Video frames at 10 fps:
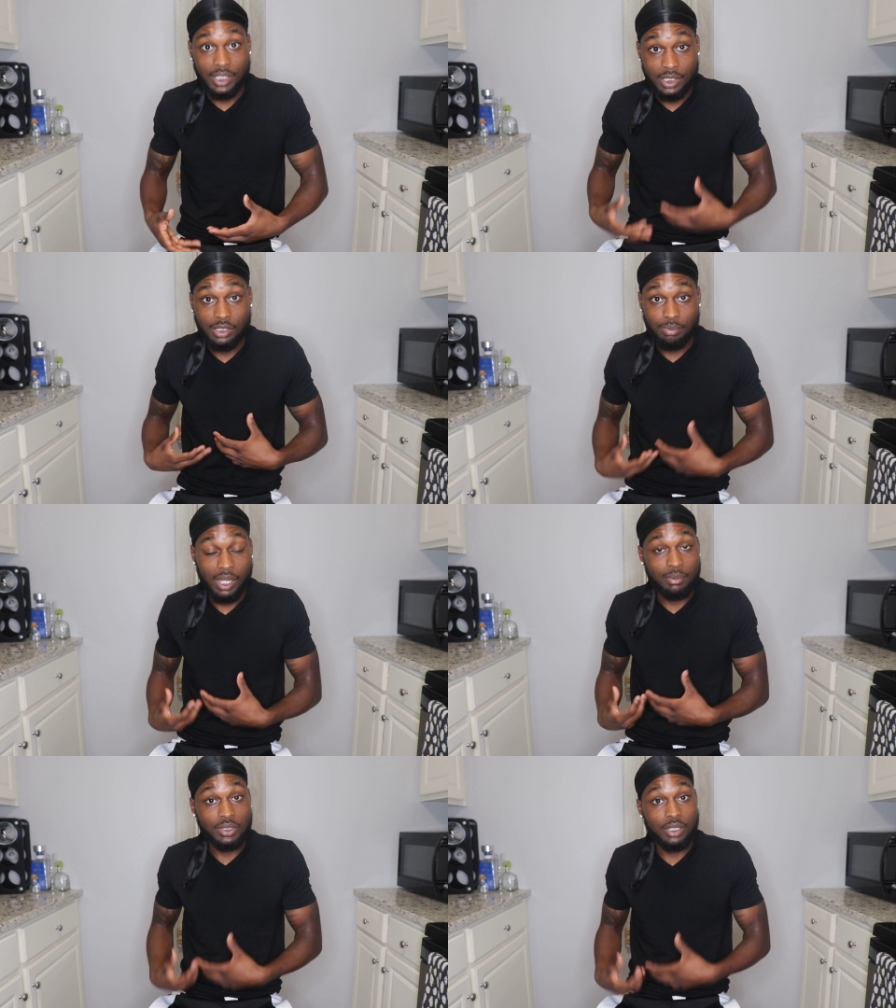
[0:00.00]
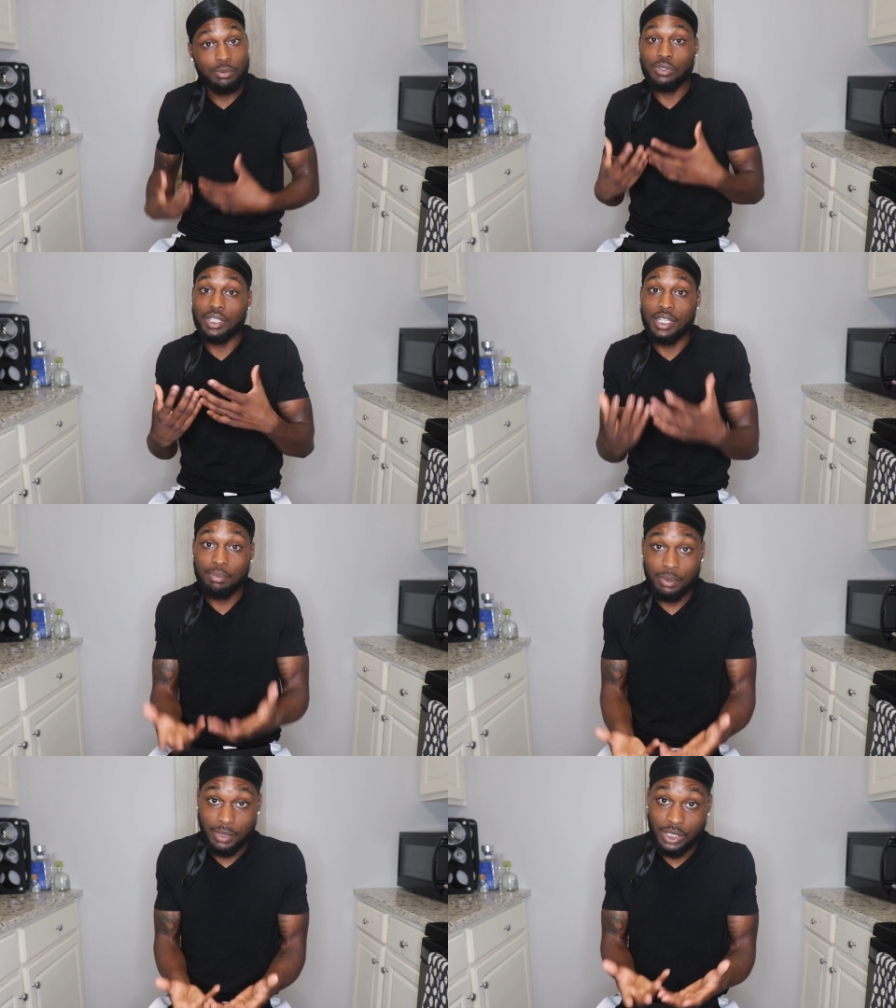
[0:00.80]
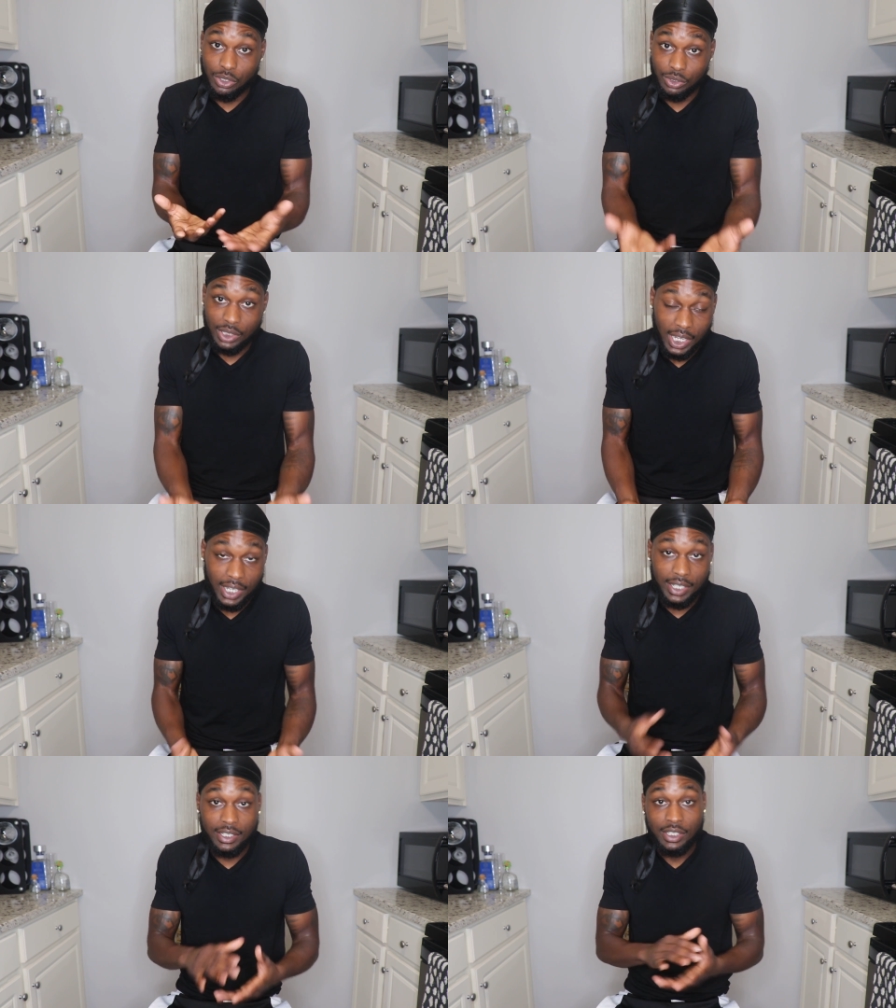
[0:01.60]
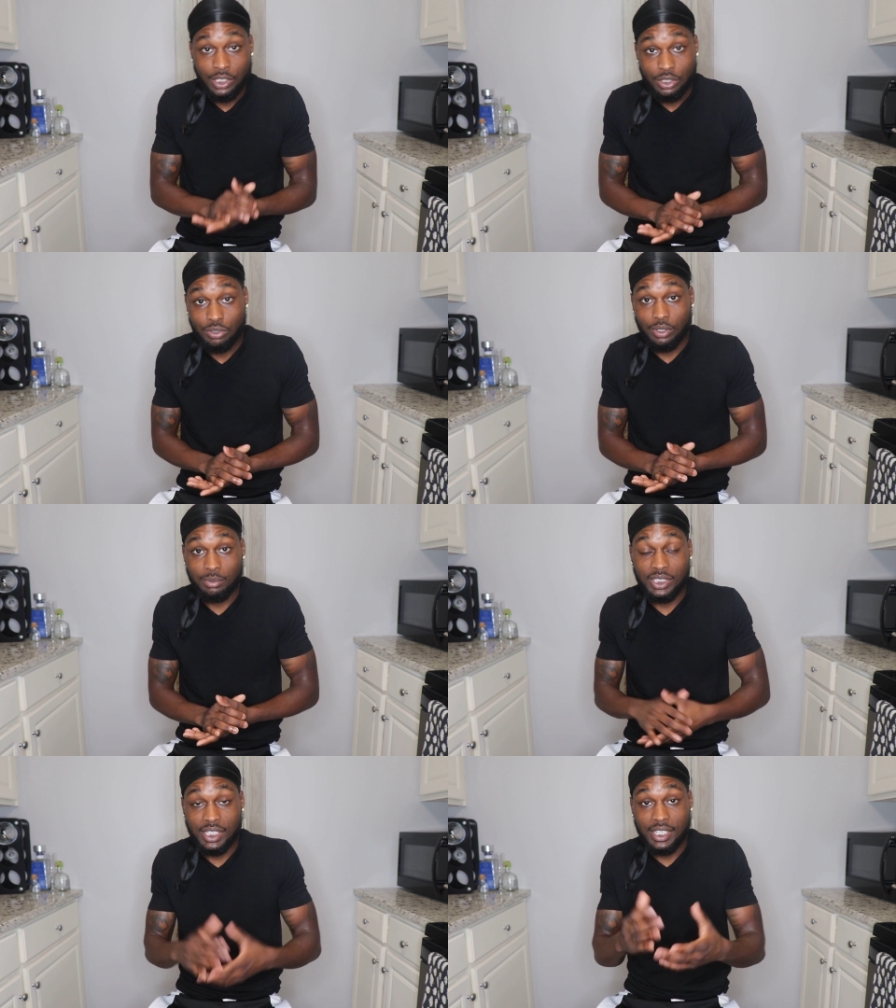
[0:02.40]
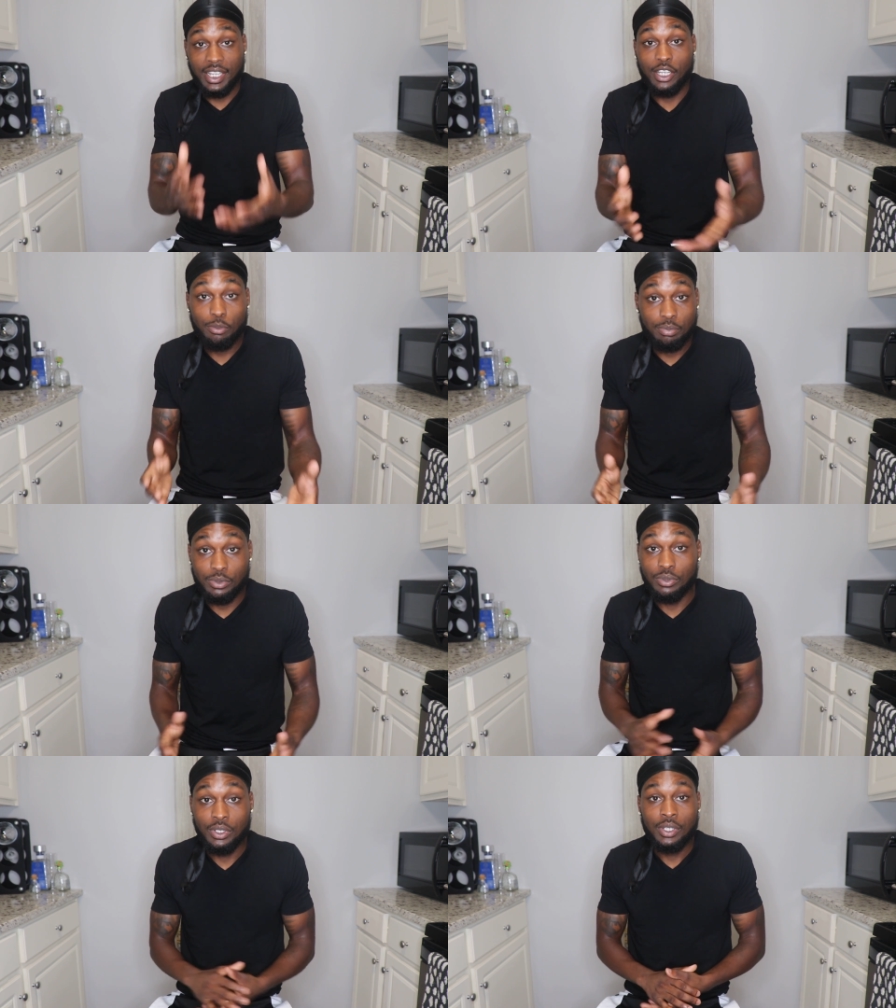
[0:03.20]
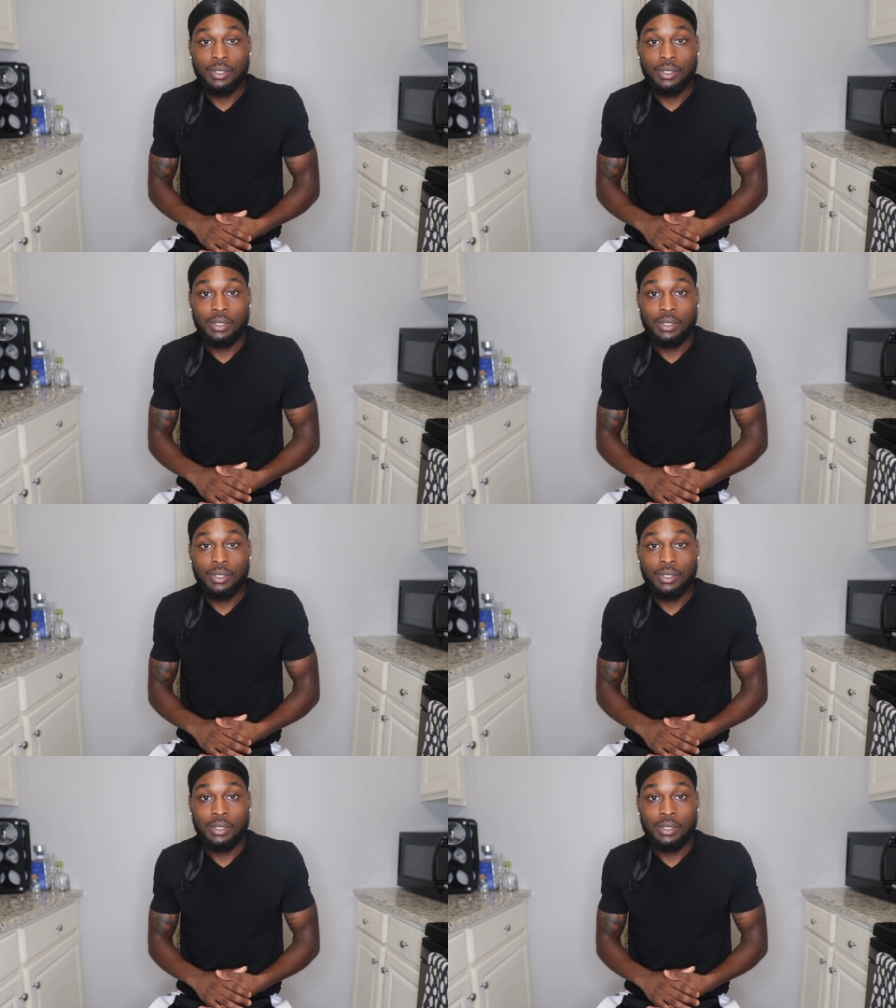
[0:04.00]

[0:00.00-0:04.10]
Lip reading: This is probably something you can implement in your diet, you know what I'm saying, to help you.